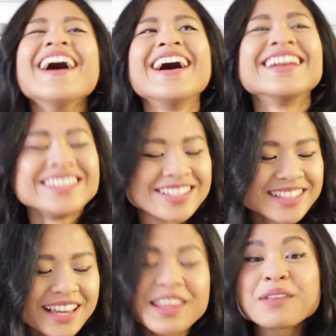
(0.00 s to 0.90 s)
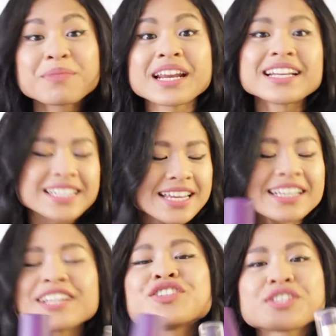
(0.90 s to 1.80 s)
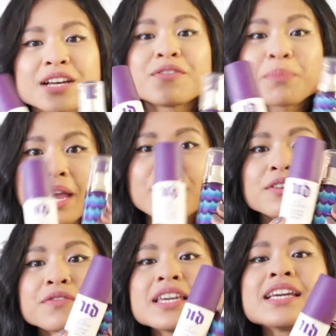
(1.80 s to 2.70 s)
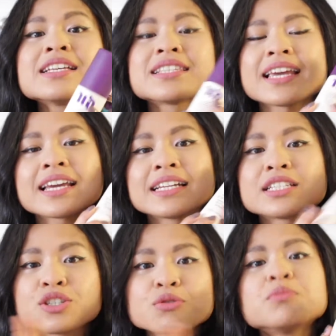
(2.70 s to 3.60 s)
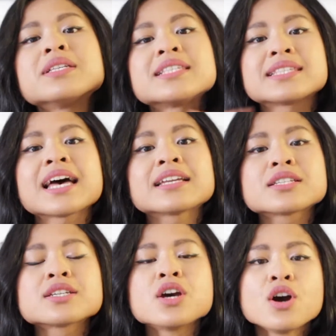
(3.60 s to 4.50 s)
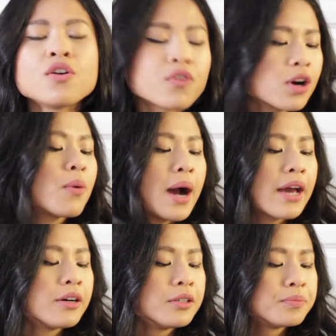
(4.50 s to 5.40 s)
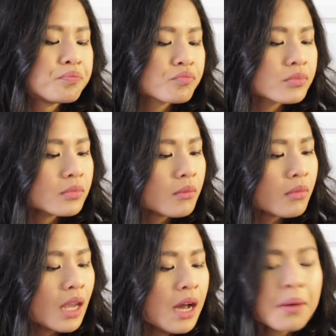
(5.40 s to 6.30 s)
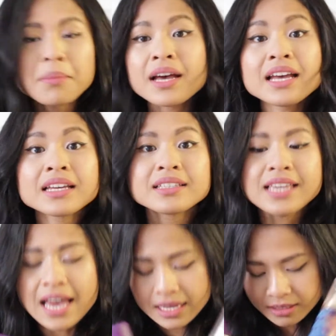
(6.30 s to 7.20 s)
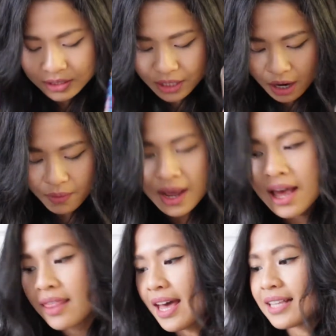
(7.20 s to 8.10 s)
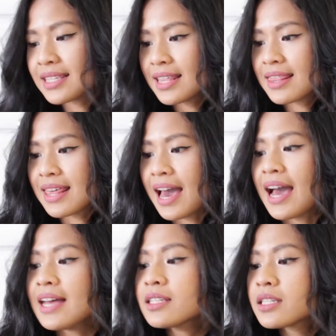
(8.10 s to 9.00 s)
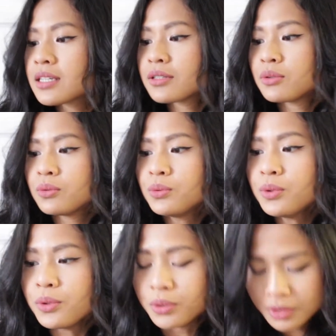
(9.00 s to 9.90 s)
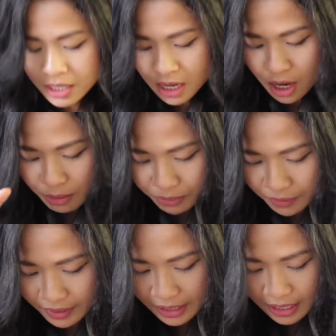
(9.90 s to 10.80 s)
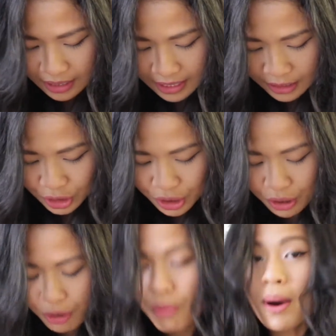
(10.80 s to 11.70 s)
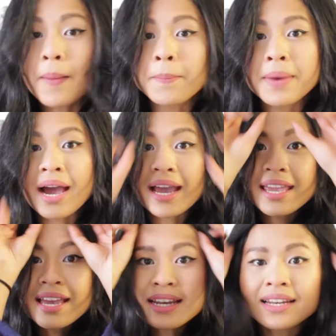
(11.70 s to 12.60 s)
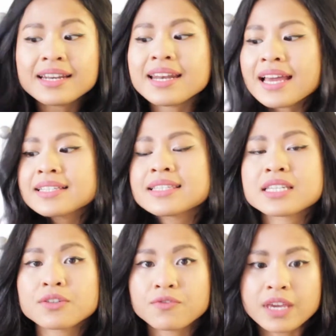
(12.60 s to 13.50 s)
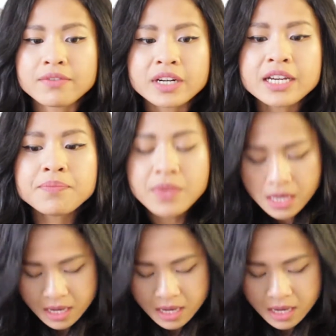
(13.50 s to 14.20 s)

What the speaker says: I didn't just say that, but I did. Get yourself a pair of these and you will be set for a while. Yeah, so that's that. Woo. Moving on to my next favorite